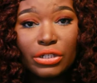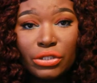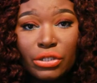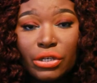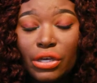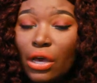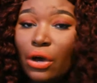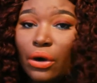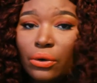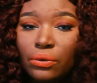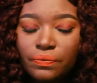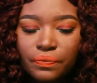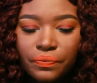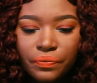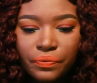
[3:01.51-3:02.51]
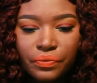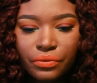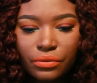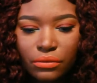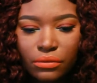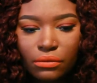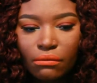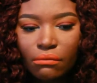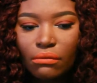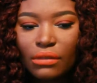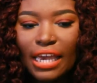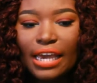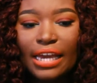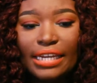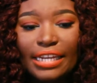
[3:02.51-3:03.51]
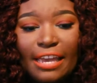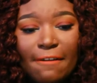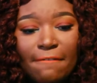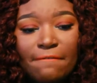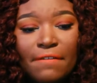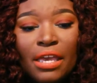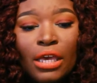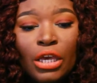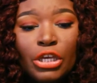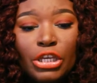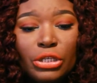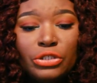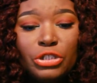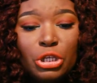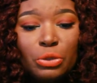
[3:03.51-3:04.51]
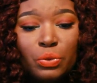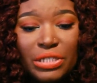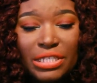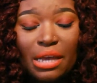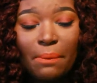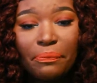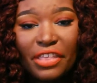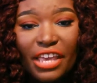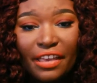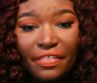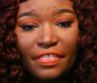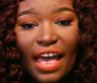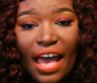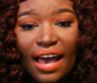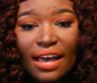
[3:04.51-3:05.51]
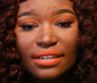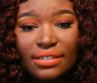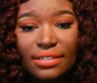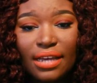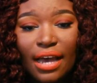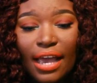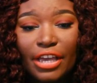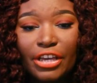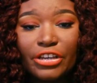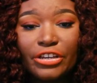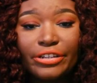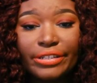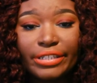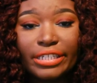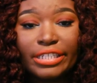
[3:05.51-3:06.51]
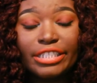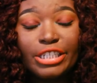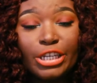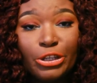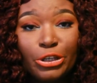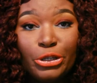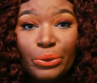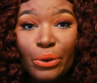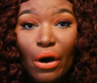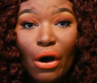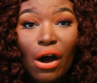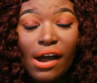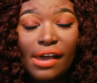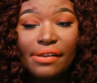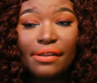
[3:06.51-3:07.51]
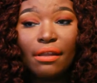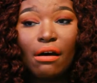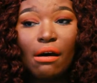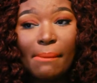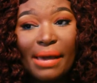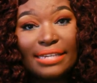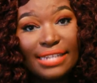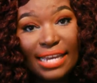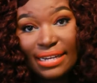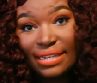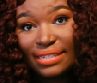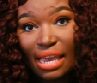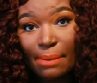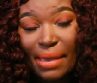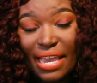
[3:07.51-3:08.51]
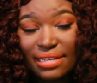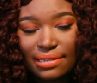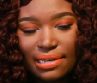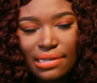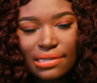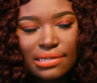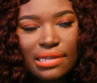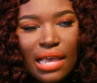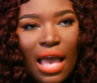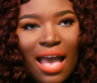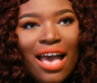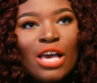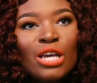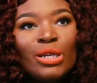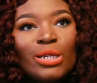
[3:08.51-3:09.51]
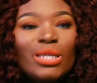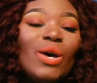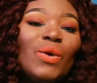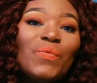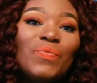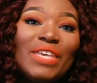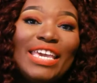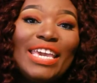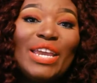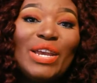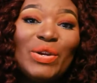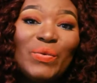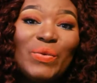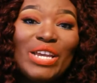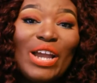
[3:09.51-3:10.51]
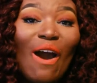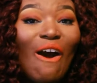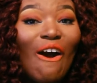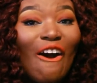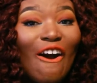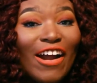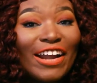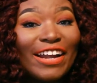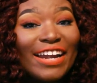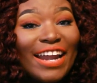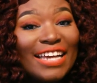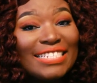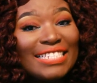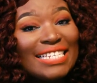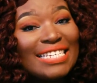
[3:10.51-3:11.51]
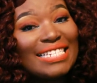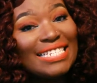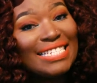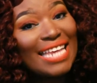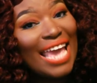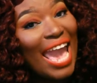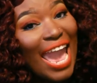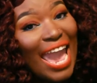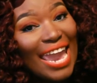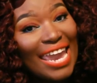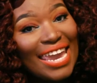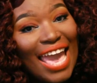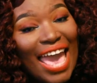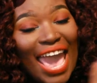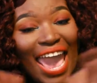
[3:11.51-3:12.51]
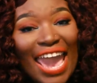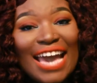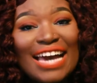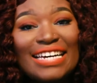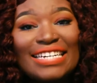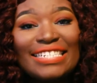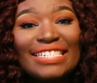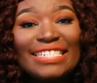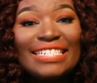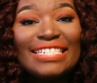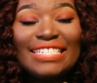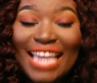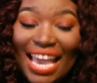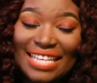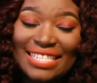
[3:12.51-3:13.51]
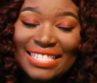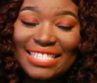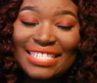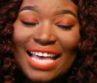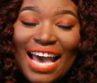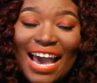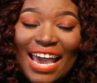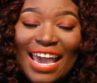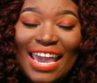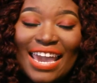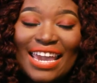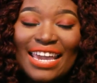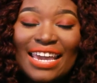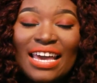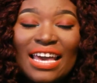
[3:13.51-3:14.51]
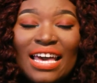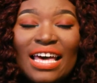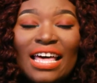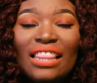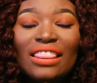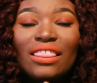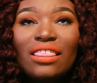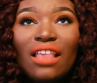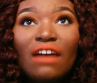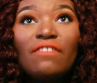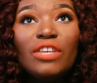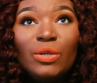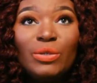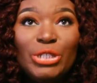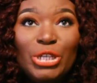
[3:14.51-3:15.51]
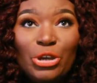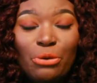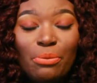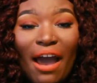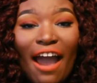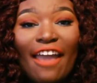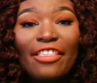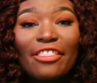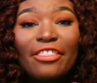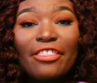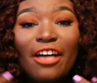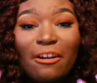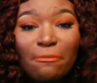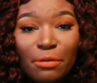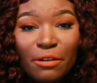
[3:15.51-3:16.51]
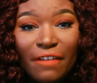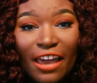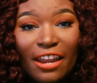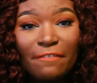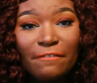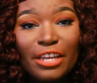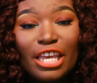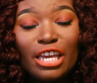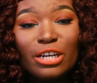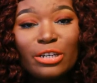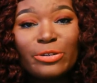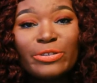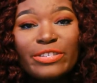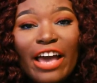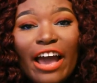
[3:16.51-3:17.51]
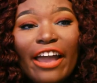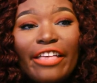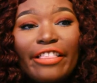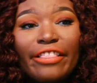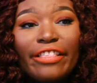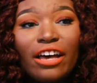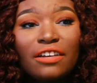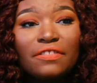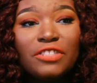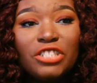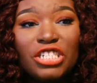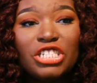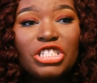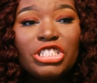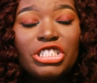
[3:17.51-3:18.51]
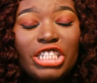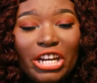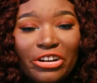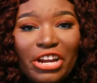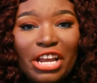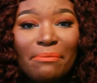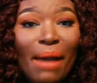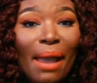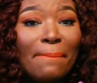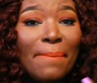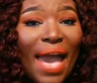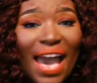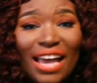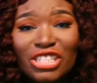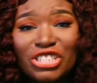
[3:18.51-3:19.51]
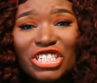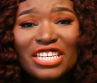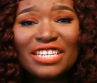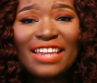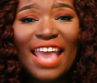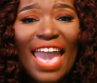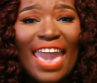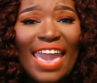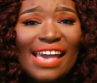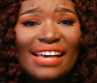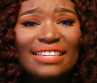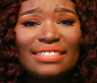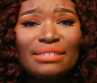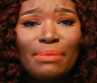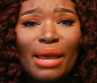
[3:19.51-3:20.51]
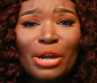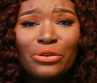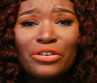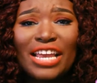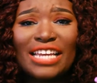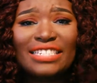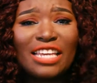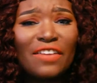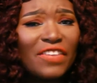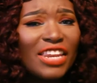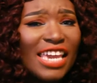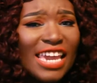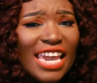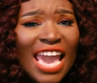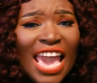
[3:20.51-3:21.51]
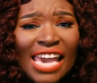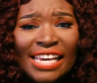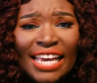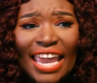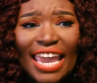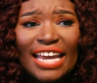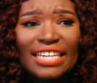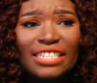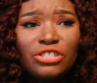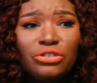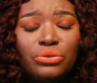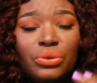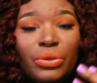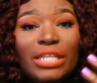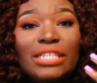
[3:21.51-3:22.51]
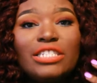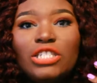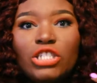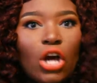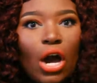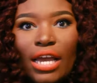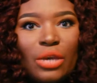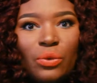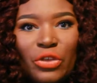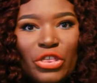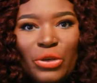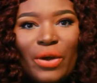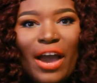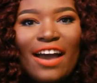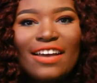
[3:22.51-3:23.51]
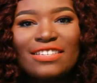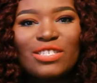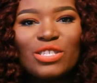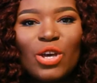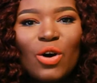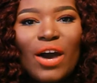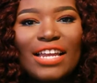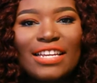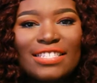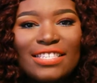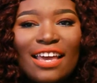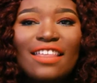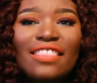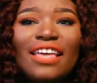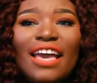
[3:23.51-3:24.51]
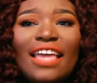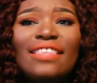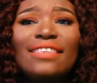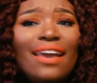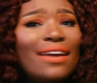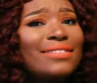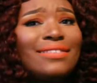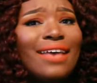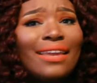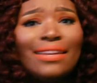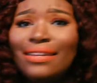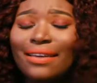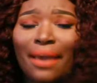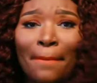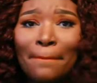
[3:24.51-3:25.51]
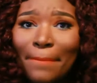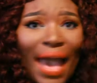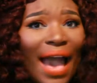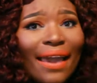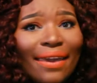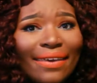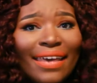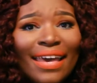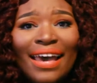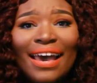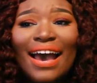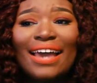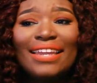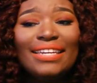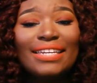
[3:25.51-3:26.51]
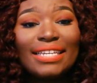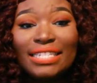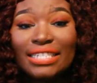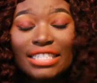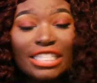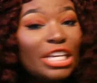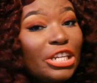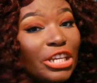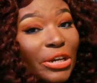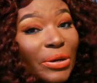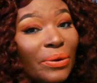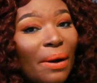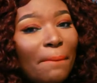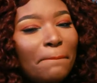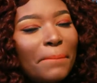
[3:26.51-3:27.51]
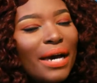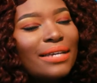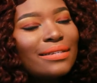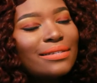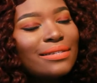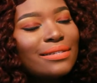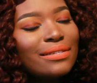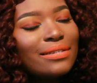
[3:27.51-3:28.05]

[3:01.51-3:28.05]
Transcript: to go, and if YouTube was something that I could continue on my day-to-day basis. So here we are today, and yes, I love YouTube. I love providing videos. I love just sharing my passion and my creativity and really just talking with you guys. So I decided that yes, I need to come back. I need to continue, but